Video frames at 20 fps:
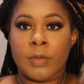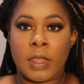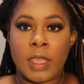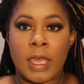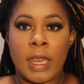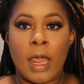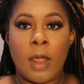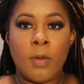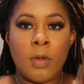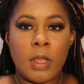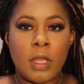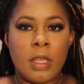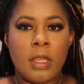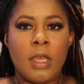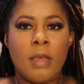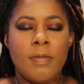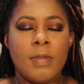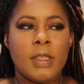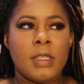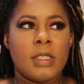And I really
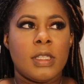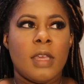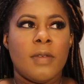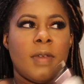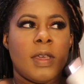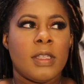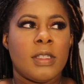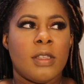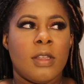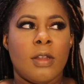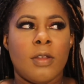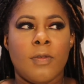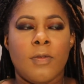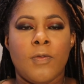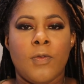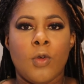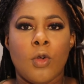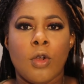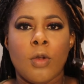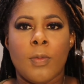love this stuff as an
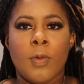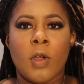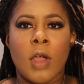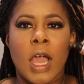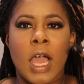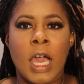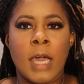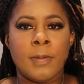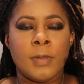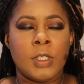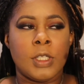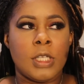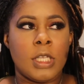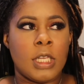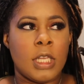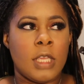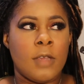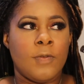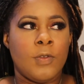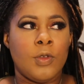affordable
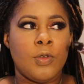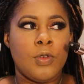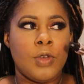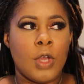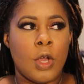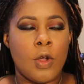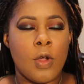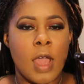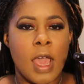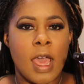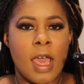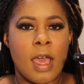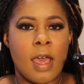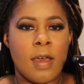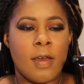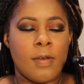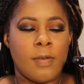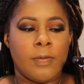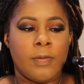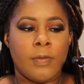option if you don't
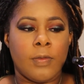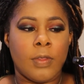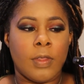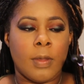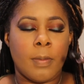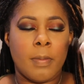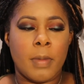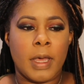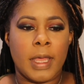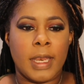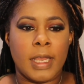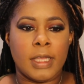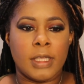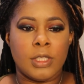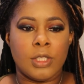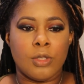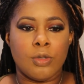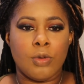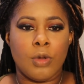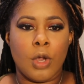have the money
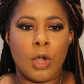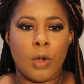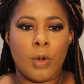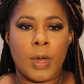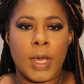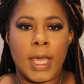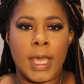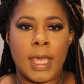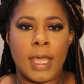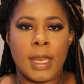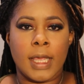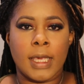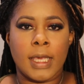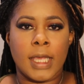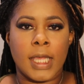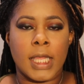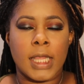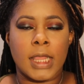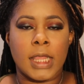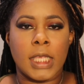to go ahead and
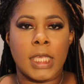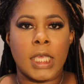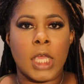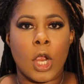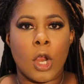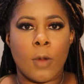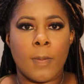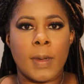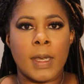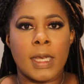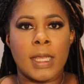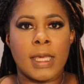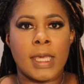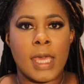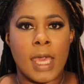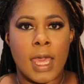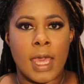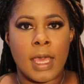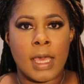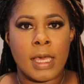get the Urban
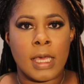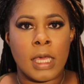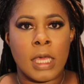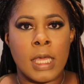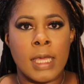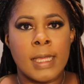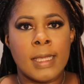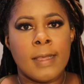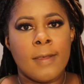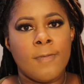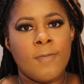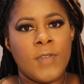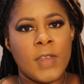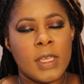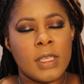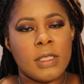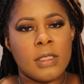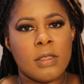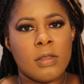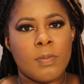Decay
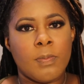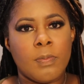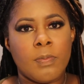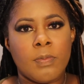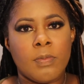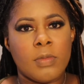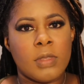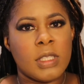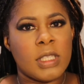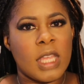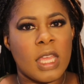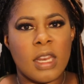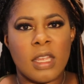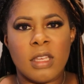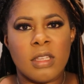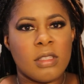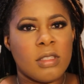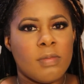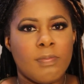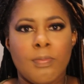Fix
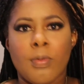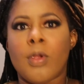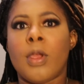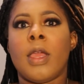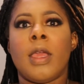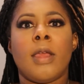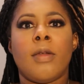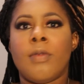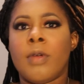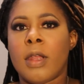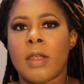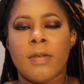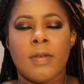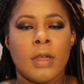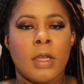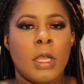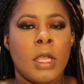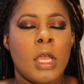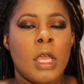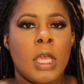Setting Spray,
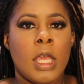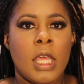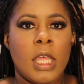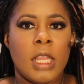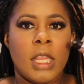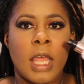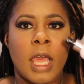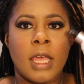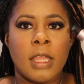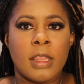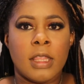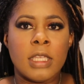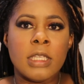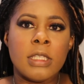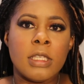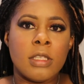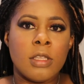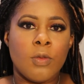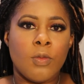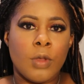whatever. Like,
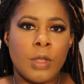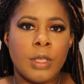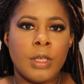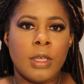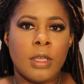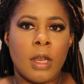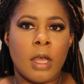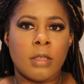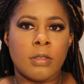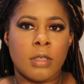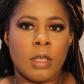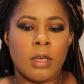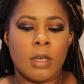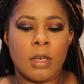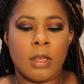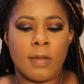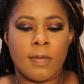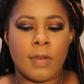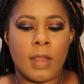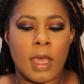this is a really good alternative.